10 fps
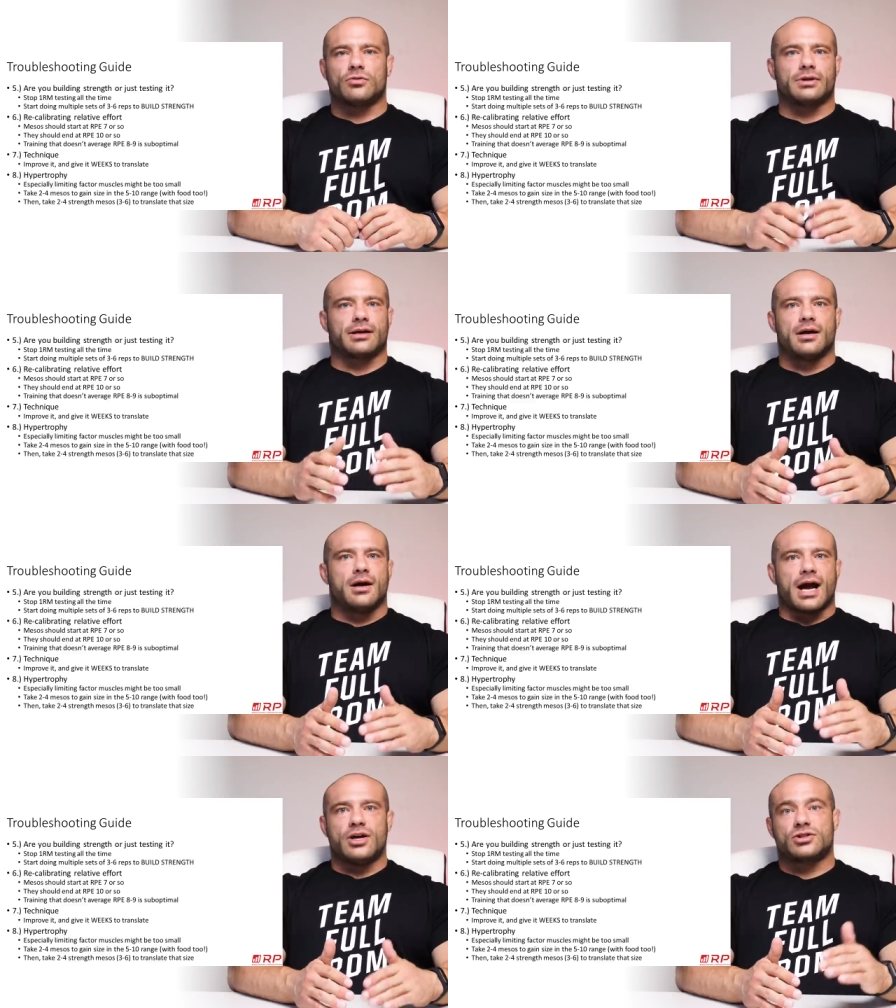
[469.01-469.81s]
Like
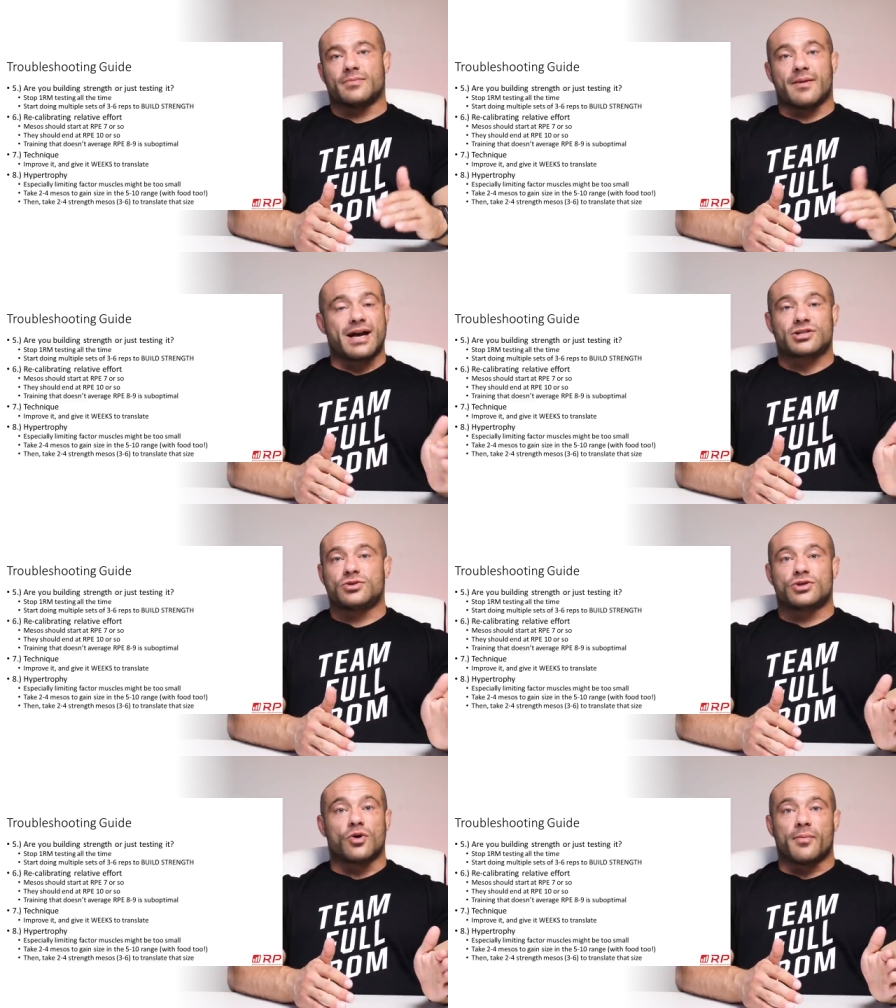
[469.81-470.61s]
I used to, my max
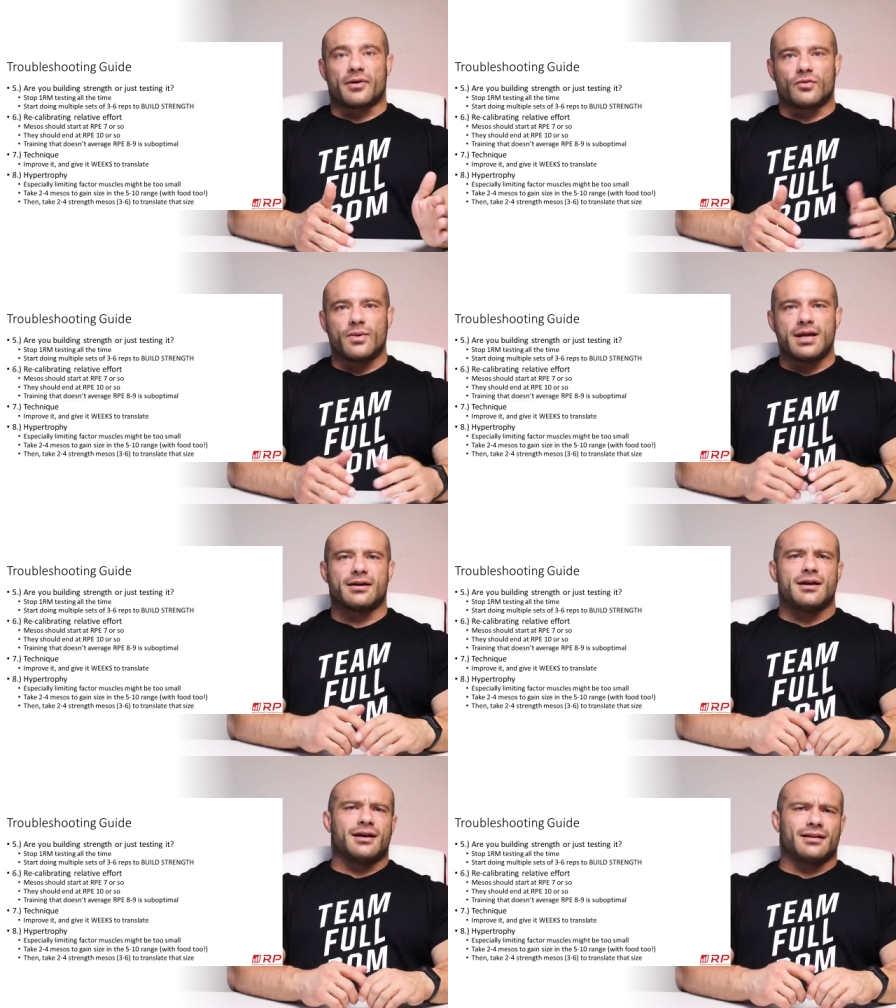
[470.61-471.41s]
used to go up every week.
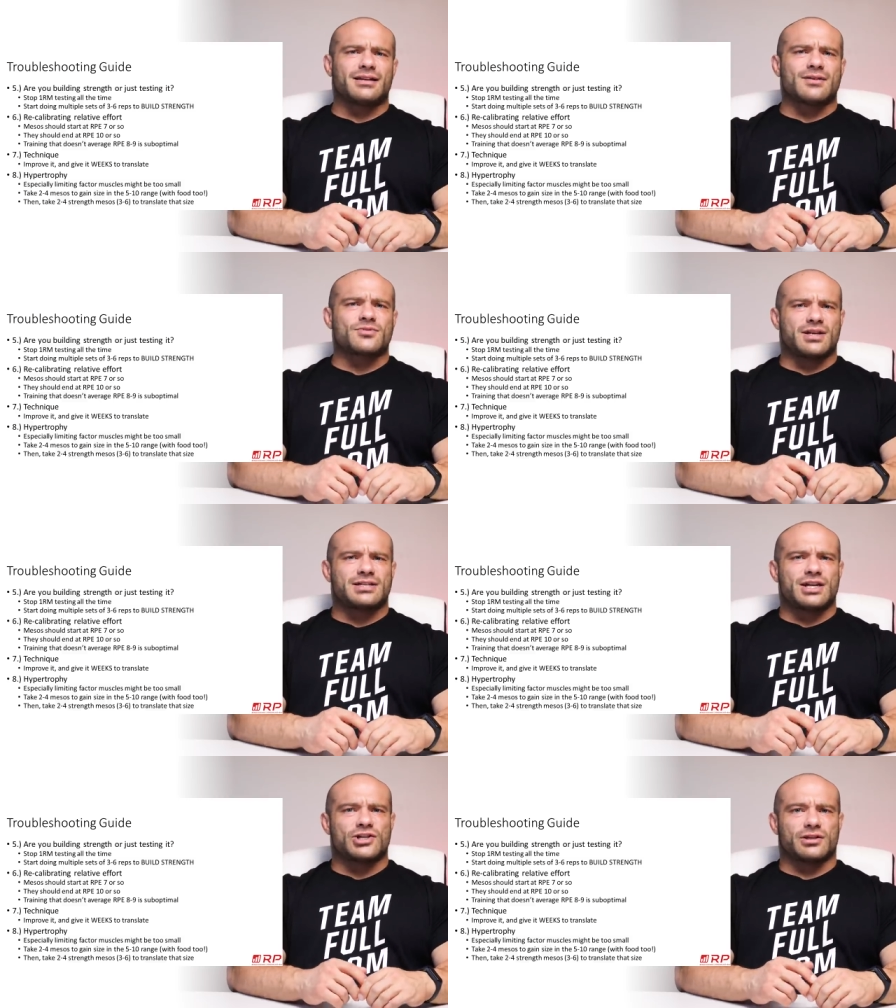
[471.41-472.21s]
And a lot of times when they
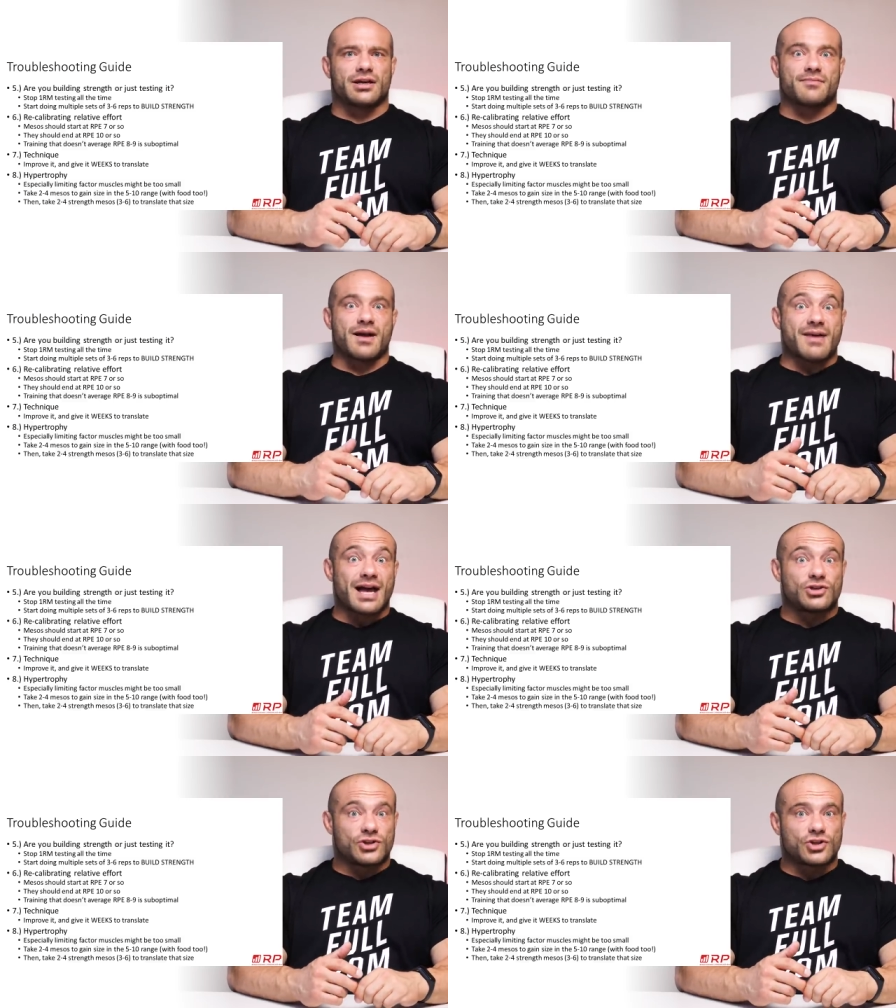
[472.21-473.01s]
say shit like my
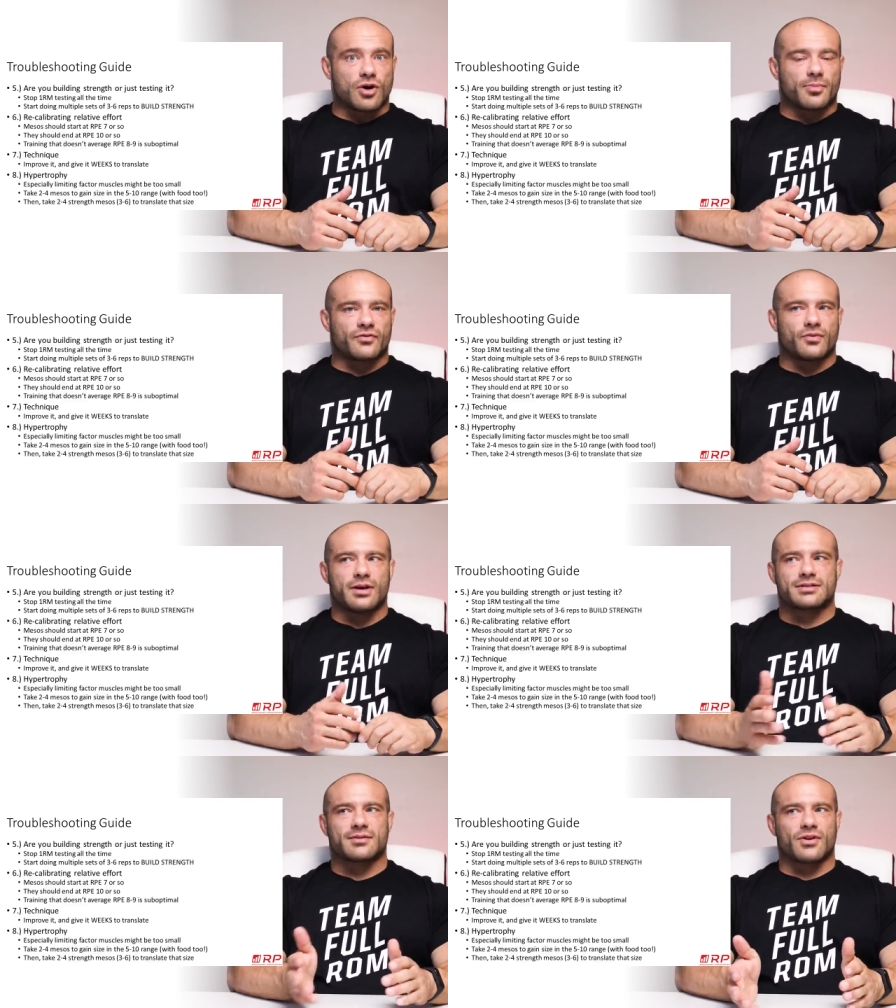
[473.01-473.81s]
max used to go up every
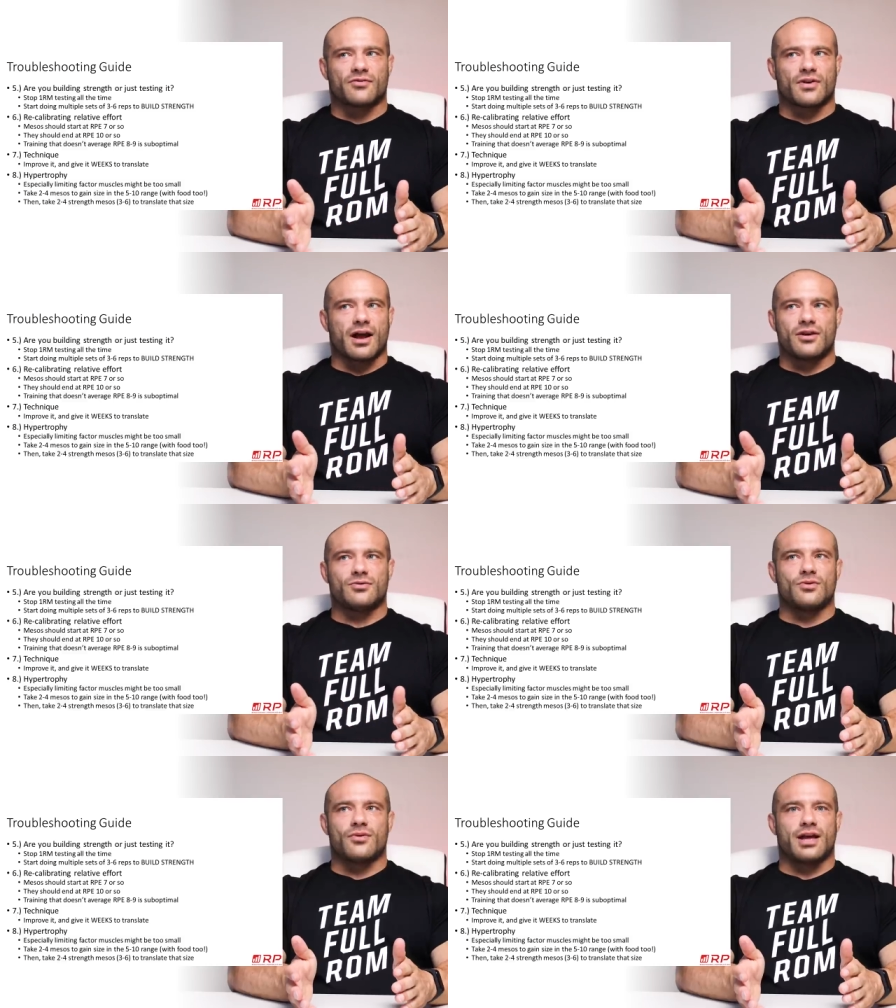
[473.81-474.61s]
week, it's like, motherfucker, how do
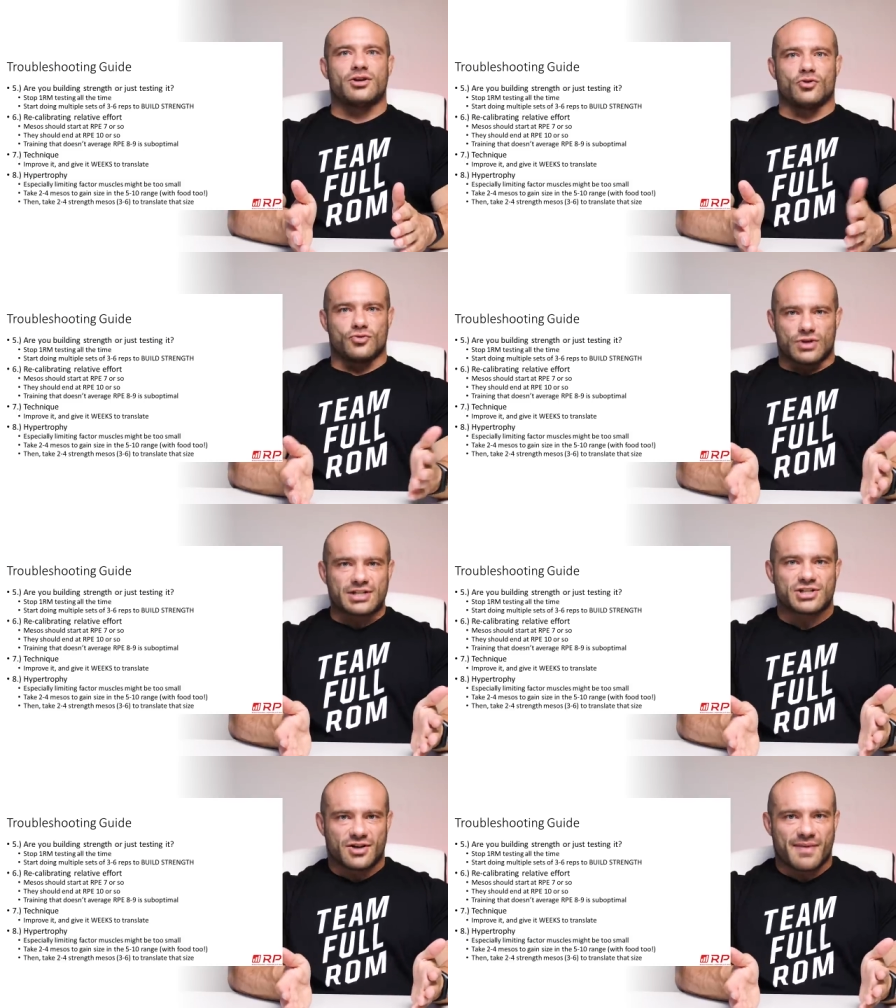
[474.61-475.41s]
you know that? Yo, you
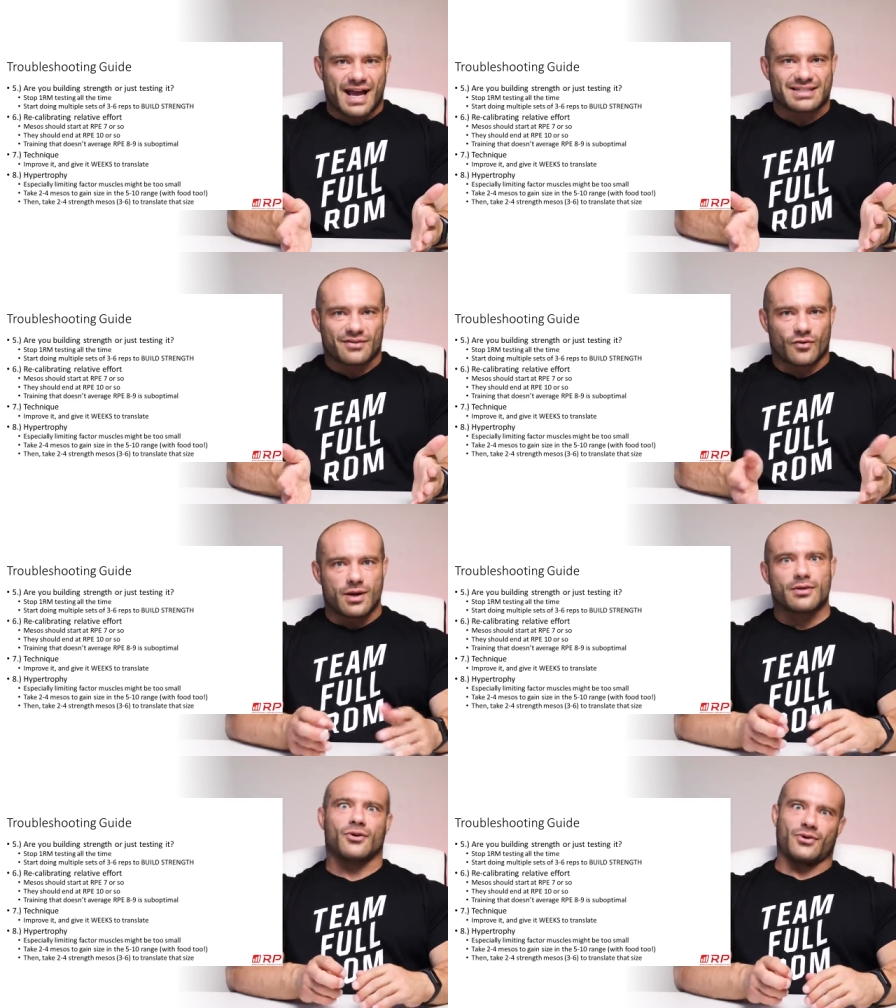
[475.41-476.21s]
testing your max every
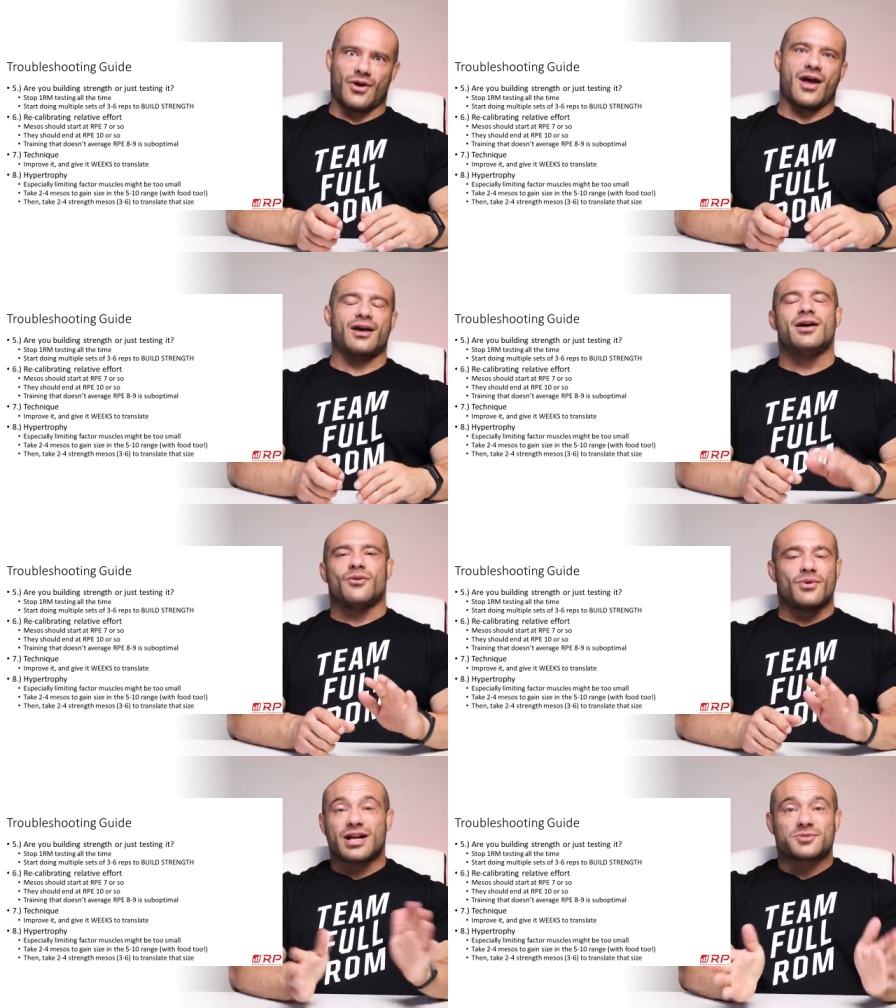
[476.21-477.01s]
week? And they're like, yeah,
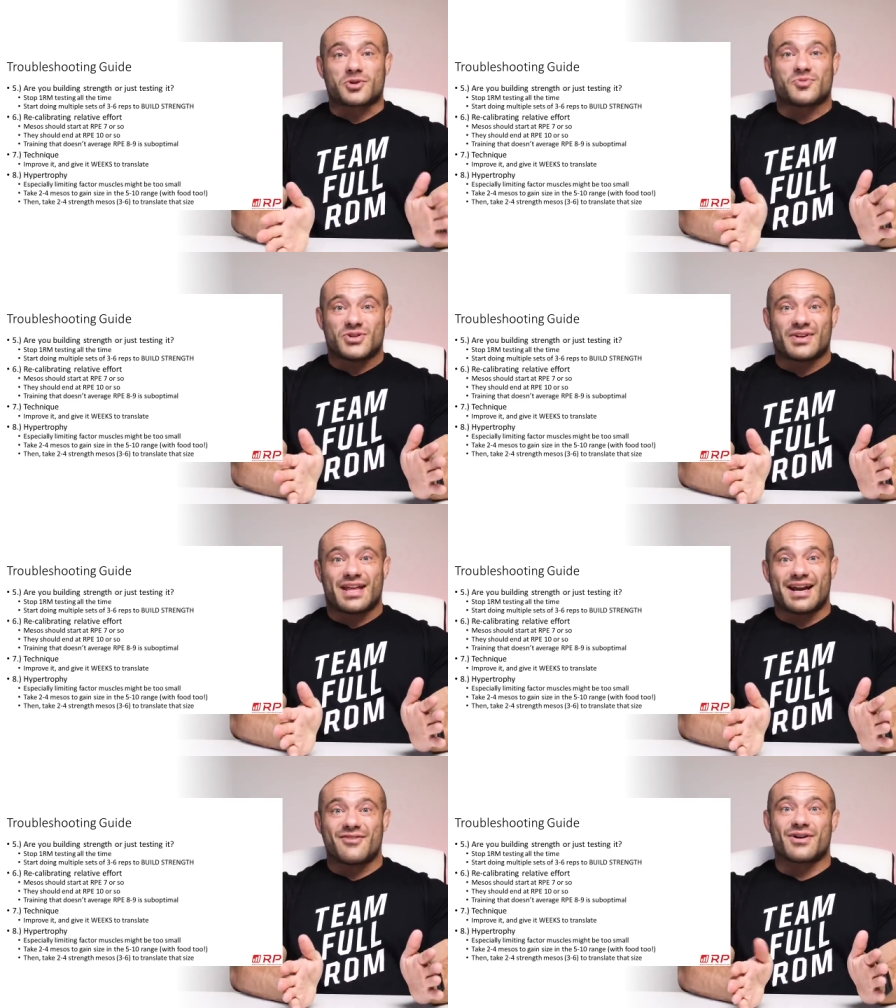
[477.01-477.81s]
we're not supposed to be doing
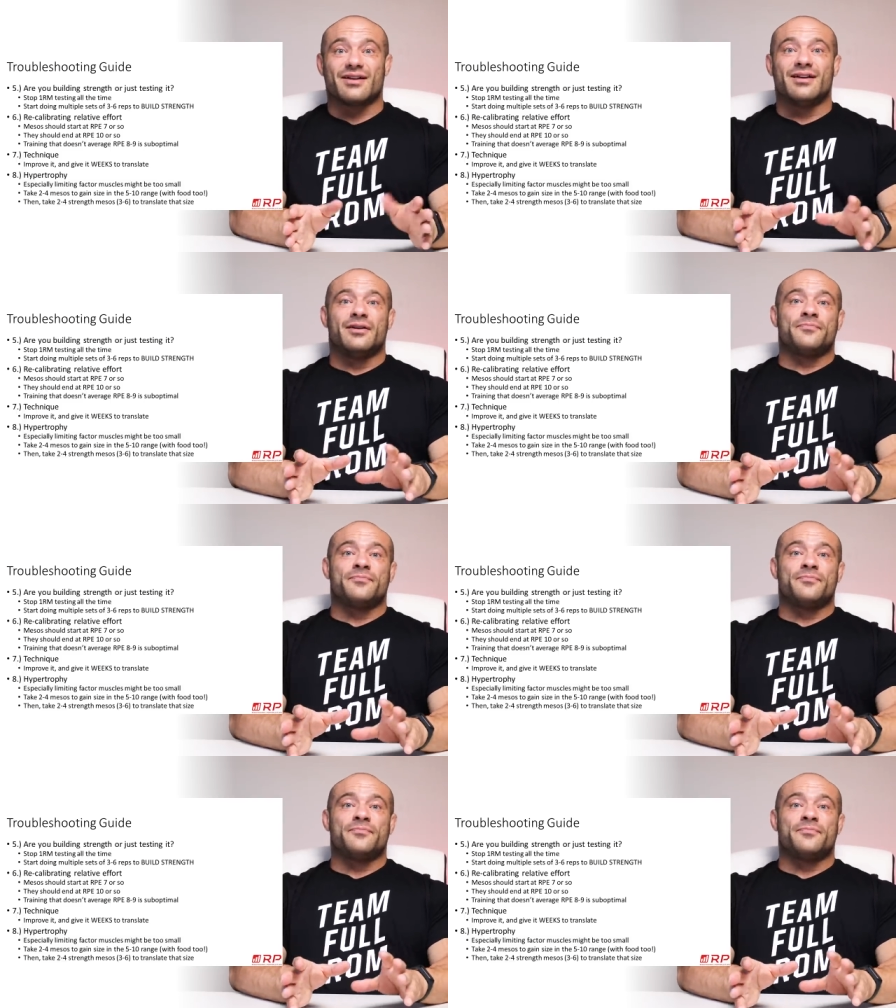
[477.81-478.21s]
that anyway.